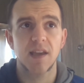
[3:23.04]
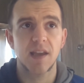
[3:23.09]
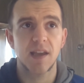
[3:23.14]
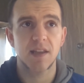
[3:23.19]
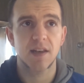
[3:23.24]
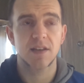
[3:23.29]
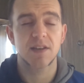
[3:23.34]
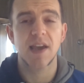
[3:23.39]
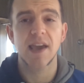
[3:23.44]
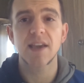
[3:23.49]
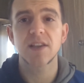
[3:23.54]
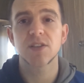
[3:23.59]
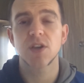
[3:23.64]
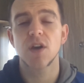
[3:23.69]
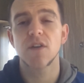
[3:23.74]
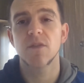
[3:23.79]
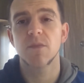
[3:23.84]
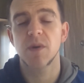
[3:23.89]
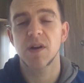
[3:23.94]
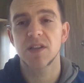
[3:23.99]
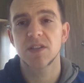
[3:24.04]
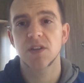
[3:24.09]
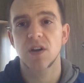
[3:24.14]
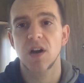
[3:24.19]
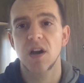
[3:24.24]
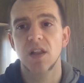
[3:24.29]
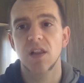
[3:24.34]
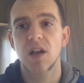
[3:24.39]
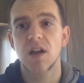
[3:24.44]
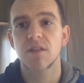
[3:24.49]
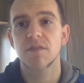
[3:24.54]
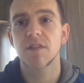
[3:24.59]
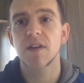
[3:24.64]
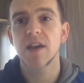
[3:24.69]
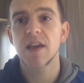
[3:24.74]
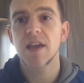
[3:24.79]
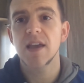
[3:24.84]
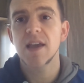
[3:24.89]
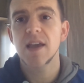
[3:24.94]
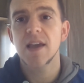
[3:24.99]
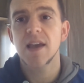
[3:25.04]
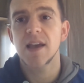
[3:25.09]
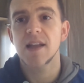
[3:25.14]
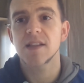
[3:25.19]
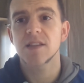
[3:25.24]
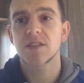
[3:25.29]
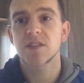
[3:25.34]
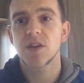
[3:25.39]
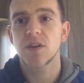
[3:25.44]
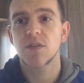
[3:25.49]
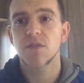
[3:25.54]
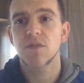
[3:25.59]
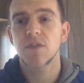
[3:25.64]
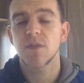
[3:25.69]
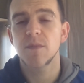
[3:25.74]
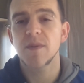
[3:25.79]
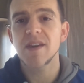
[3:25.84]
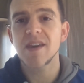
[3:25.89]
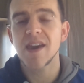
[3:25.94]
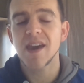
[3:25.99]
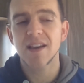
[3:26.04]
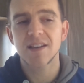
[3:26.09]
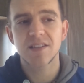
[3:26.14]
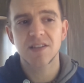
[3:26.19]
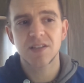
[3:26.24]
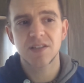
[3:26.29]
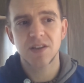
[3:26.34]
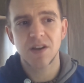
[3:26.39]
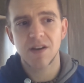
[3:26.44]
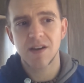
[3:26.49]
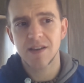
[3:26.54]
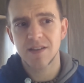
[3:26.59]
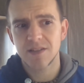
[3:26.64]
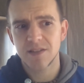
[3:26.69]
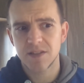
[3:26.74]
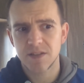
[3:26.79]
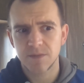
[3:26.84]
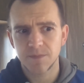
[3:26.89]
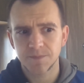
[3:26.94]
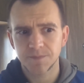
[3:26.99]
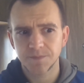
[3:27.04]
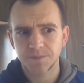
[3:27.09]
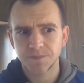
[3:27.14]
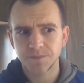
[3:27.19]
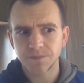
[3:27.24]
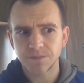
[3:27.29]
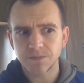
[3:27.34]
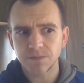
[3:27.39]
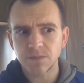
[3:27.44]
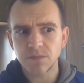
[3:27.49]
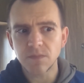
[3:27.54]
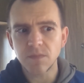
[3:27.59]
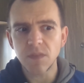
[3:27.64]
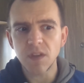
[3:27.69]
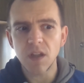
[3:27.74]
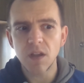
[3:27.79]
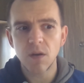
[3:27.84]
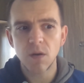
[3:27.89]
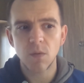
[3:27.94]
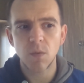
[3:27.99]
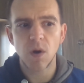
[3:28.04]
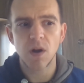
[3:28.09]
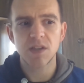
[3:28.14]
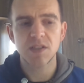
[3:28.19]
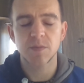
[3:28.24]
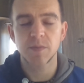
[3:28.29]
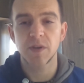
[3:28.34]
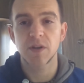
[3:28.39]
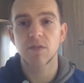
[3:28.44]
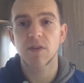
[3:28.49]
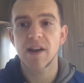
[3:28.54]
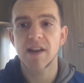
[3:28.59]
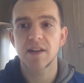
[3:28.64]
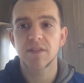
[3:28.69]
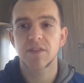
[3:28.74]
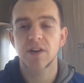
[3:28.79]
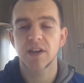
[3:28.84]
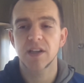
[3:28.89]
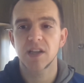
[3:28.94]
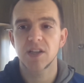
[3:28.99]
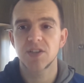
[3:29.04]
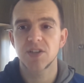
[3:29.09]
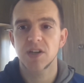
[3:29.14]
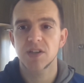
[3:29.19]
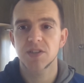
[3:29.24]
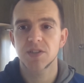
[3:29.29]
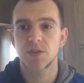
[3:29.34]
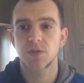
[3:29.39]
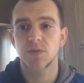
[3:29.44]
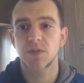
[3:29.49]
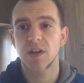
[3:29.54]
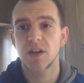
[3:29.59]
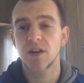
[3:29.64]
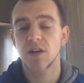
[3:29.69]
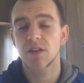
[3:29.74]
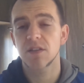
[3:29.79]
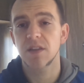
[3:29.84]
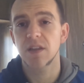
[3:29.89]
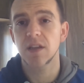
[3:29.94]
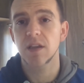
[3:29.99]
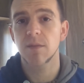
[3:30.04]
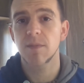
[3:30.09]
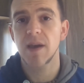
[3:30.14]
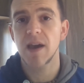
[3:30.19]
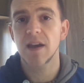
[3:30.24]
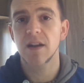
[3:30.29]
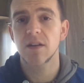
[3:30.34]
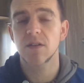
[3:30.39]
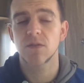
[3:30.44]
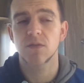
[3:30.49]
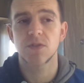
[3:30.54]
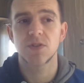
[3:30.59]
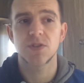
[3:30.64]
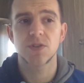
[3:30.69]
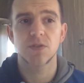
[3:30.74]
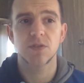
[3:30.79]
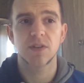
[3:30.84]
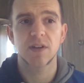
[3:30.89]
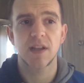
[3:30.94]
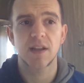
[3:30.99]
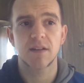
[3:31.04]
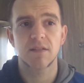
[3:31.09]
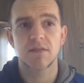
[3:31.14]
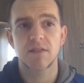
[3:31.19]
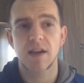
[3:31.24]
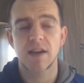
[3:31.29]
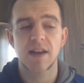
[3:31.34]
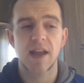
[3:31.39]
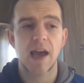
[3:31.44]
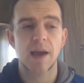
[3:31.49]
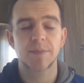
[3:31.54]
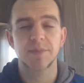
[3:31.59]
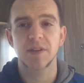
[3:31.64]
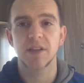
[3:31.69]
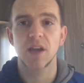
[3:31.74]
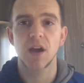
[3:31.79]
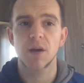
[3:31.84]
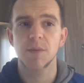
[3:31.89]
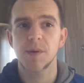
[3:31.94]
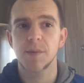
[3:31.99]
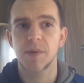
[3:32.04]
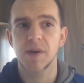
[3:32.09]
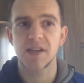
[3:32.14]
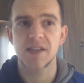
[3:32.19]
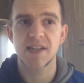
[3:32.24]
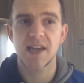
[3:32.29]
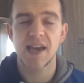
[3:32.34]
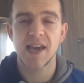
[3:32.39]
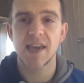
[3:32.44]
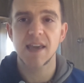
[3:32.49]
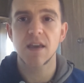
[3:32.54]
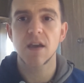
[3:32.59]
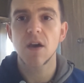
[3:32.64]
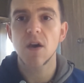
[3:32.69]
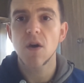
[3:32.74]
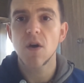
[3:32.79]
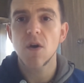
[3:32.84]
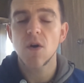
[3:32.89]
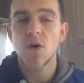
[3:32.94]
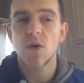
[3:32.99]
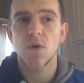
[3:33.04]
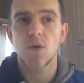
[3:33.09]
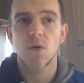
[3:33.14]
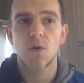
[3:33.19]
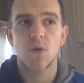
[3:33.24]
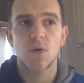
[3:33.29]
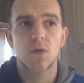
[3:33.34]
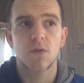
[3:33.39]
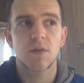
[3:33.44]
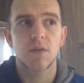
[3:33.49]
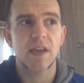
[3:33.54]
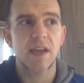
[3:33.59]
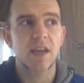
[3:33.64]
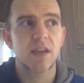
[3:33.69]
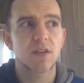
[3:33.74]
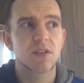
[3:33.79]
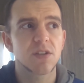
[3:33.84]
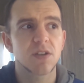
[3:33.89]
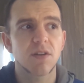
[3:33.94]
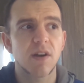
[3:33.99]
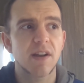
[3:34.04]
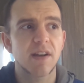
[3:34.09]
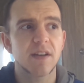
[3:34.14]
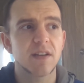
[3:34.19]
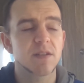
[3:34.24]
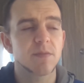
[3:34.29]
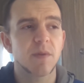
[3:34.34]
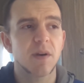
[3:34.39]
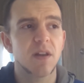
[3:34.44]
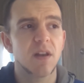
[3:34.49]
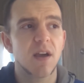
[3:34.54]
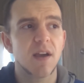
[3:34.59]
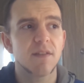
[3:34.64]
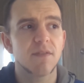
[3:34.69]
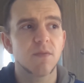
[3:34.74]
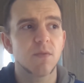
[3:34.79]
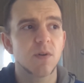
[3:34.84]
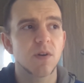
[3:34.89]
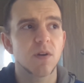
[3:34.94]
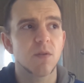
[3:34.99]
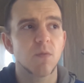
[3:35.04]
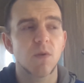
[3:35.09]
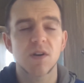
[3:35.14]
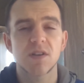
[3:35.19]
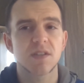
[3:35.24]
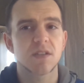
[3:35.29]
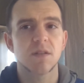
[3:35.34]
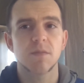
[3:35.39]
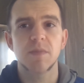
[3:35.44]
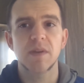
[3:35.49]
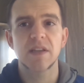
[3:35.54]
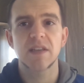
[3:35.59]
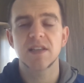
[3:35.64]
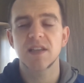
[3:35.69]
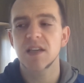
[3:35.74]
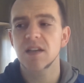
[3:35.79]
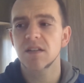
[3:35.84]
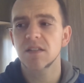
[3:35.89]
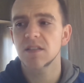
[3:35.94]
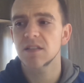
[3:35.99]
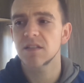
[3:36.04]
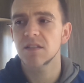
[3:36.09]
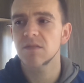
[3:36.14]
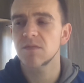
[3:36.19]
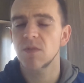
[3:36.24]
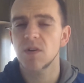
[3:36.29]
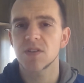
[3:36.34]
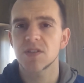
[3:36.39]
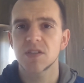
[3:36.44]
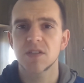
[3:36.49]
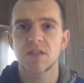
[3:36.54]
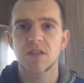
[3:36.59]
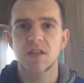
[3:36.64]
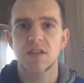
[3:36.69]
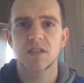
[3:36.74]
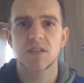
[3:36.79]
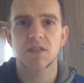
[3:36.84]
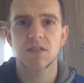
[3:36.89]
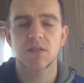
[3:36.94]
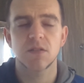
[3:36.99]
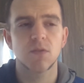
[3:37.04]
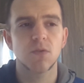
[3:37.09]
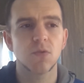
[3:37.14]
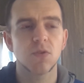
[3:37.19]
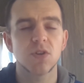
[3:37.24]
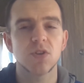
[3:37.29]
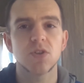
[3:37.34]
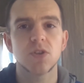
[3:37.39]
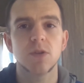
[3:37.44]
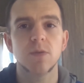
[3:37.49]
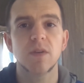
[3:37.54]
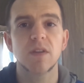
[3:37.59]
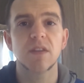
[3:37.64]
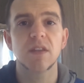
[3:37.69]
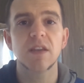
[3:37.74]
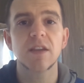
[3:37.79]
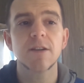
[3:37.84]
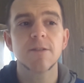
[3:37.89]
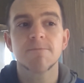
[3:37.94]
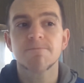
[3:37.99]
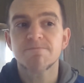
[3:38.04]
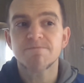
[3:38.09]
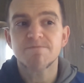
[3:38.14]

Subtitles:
It takes over my entire life. And so for me, exercise, whilst it'd be great if I could just do it and not think about it, or do it and happily go about my day, or integrate it into my life where it wasn't a big deal and it wasn't this all-consuming thing,